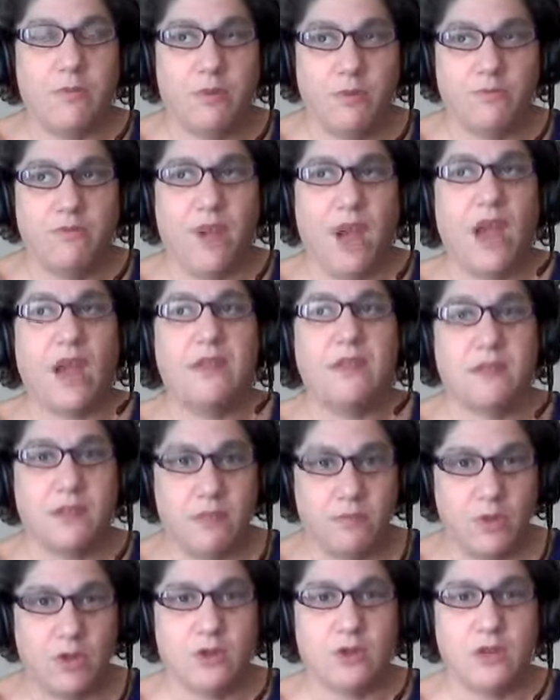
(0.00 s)
provides
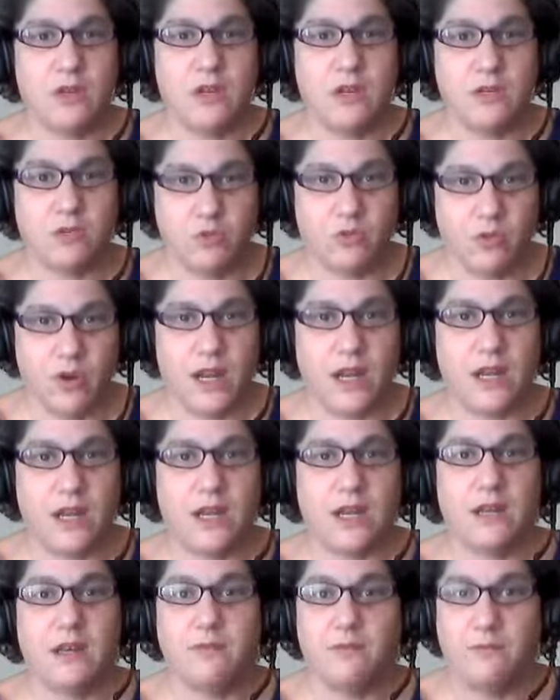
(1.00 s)
community
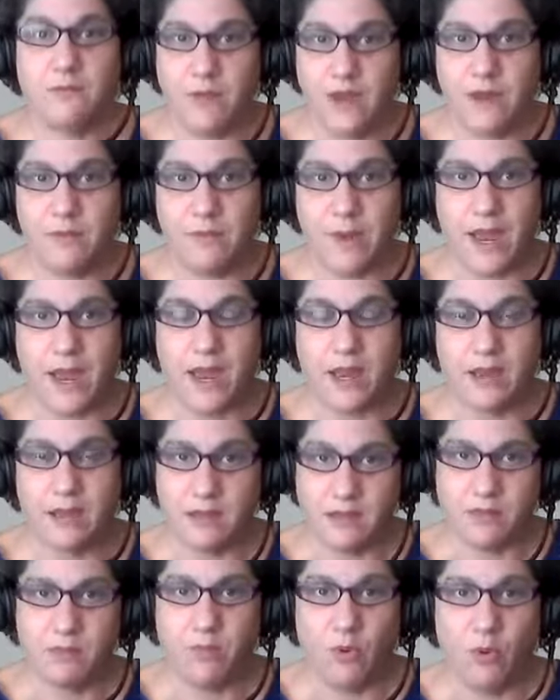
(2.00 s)
training and feedback
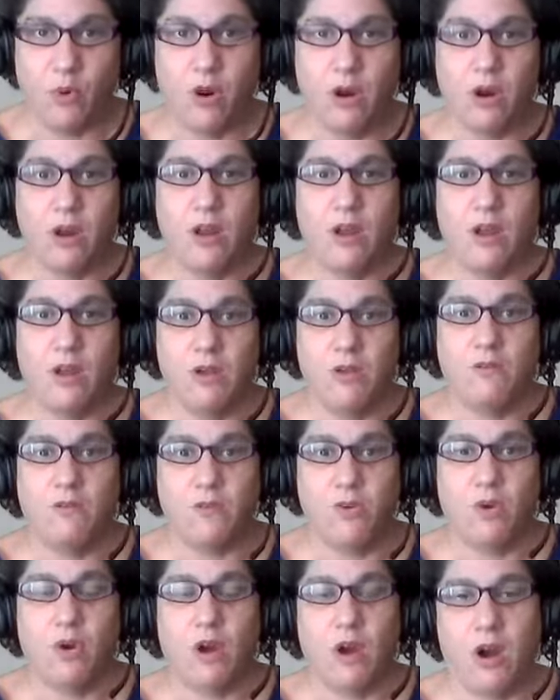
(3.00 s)
and support
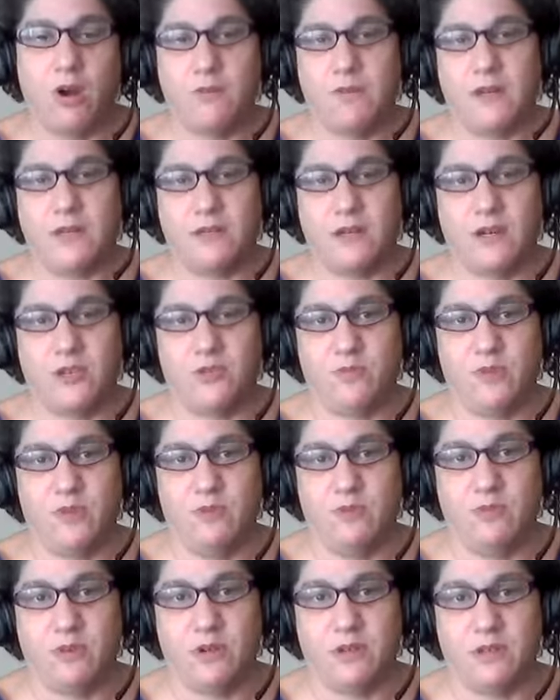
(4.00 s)
for heart-based
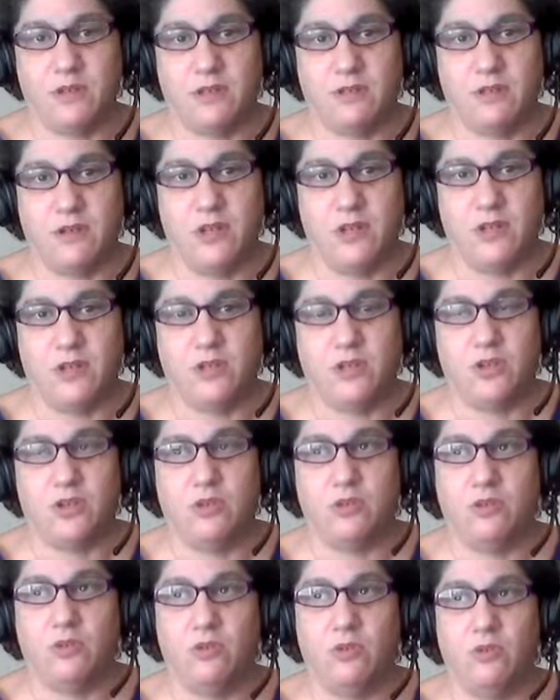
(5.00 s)
entrepreneurs
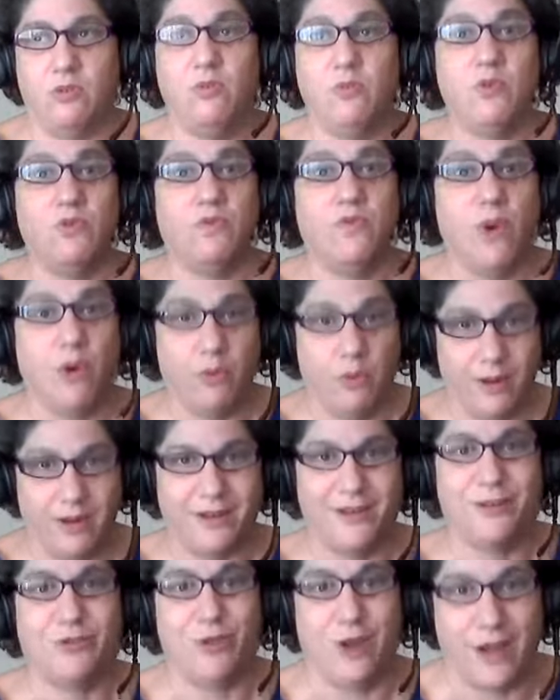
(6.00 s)
to move forward
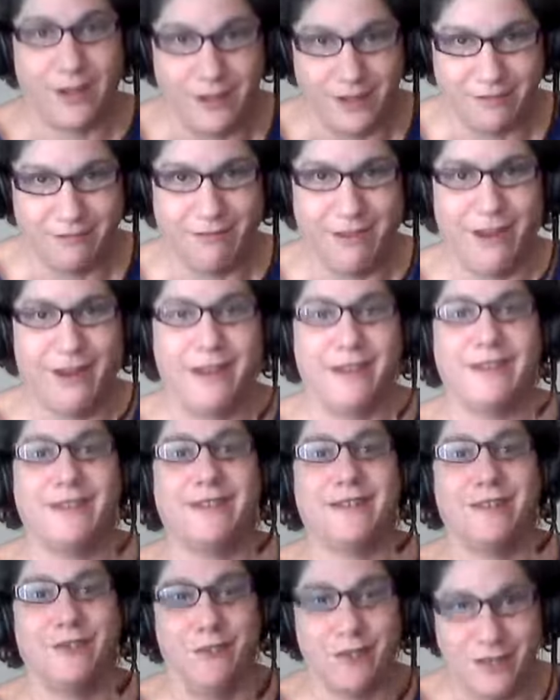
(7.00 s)
in attracting
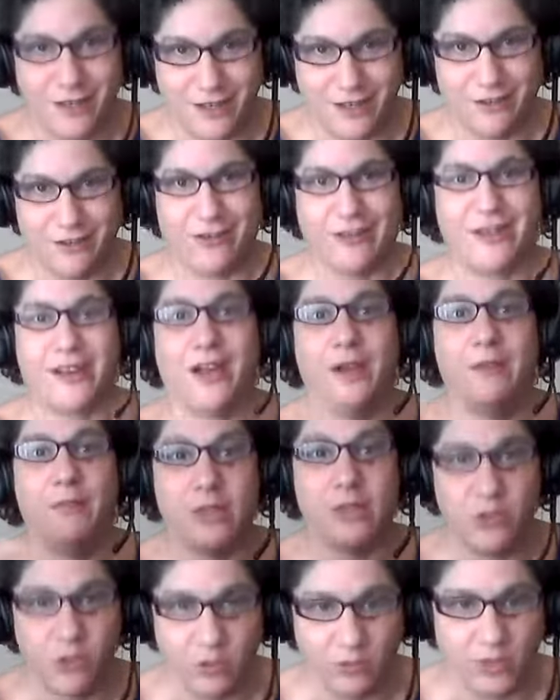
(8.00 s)
clients, increasing their income,
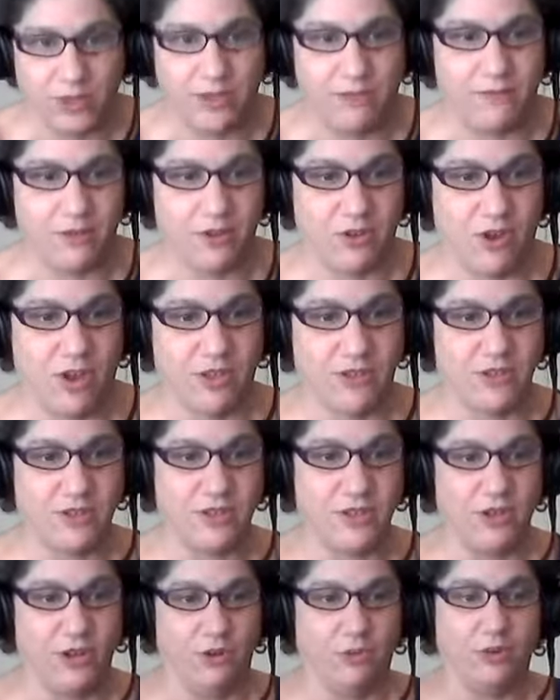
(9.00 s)
and doing what they feel called to
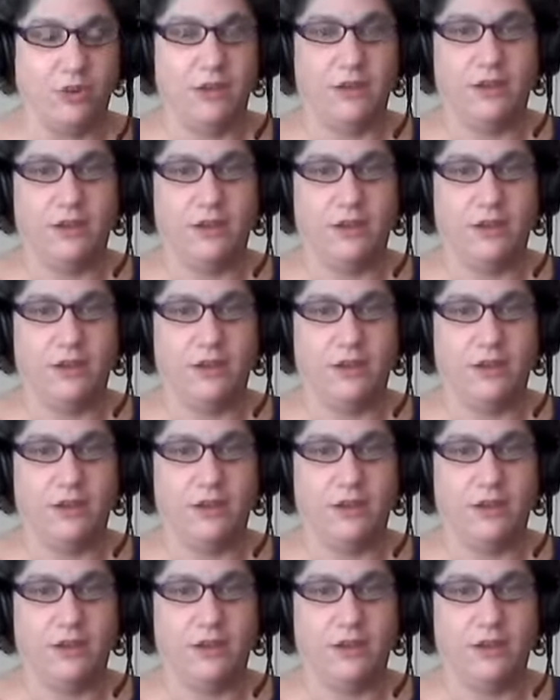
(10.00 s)
do.